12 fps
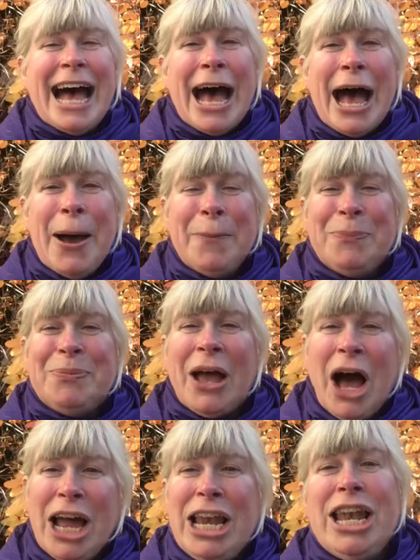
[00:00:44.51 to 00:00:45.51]

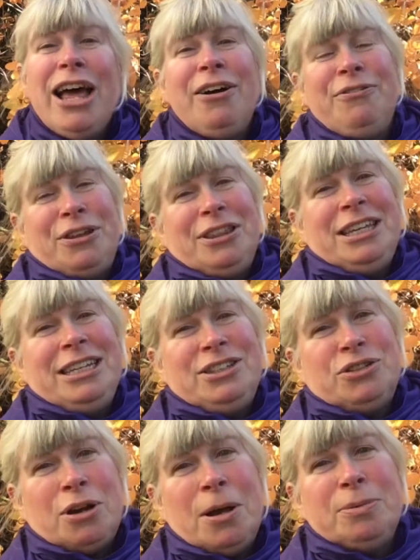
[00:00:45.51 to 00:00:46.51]
I love these
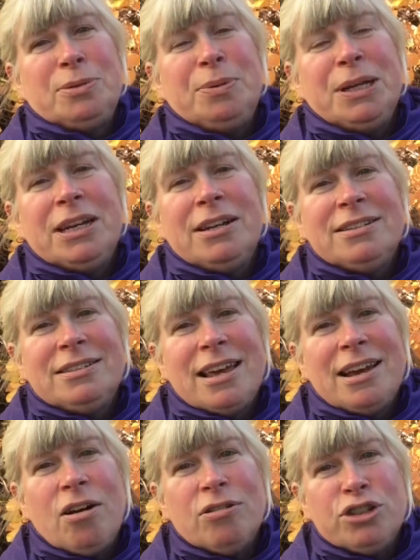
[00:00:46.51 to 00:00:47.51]
shrubs because they
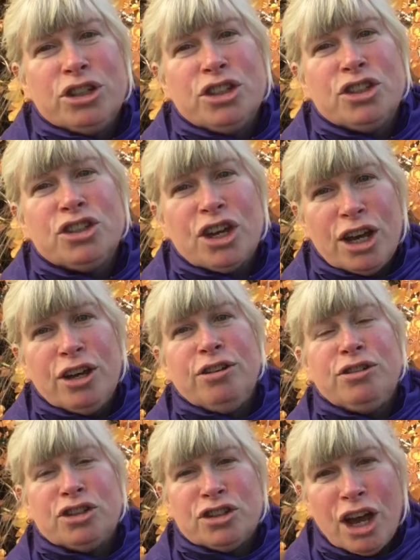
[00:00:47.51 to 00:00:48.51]
are just so
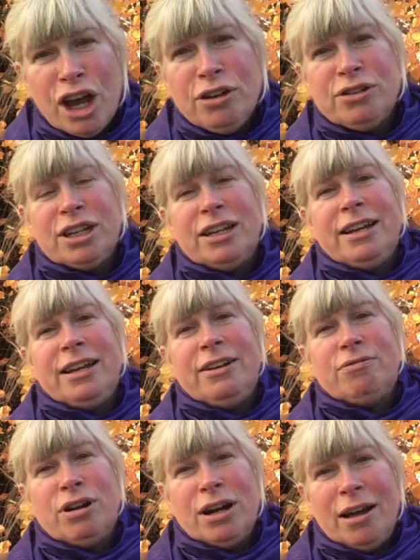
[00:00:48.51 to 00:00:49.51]
totally
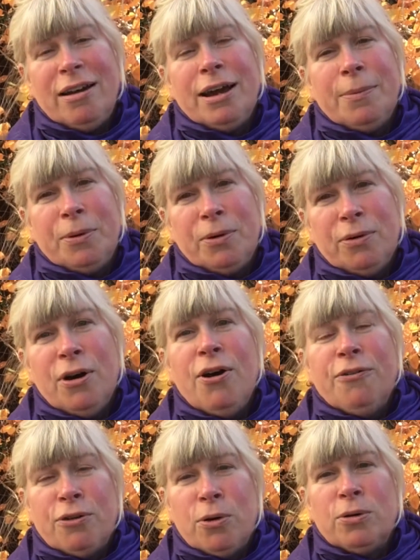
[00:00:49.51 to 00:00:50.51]
reliable
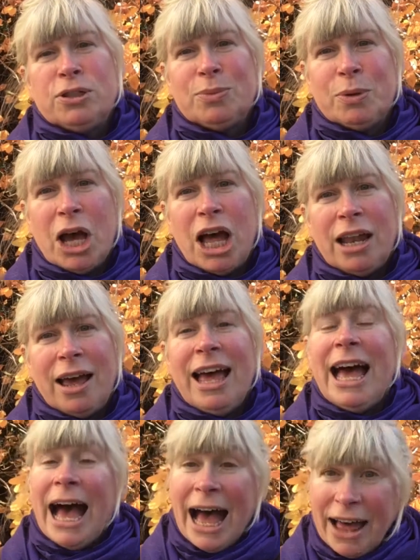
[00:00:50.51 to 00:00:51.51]
for autumn colour,
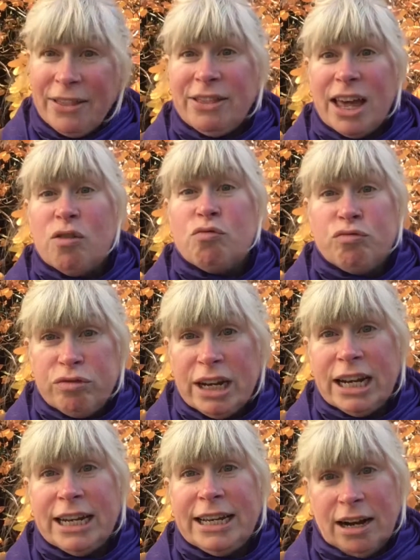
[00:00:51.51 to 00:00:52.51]
and they're
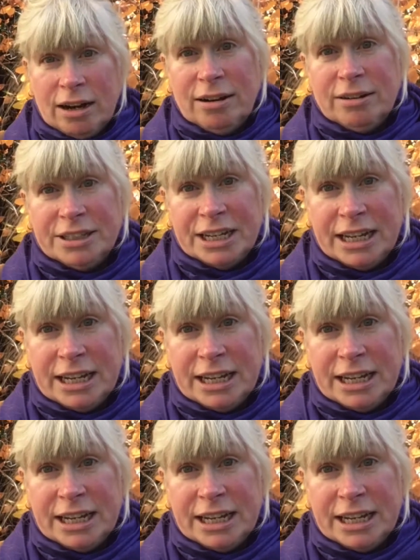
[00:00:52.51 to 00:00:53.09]
really hardy.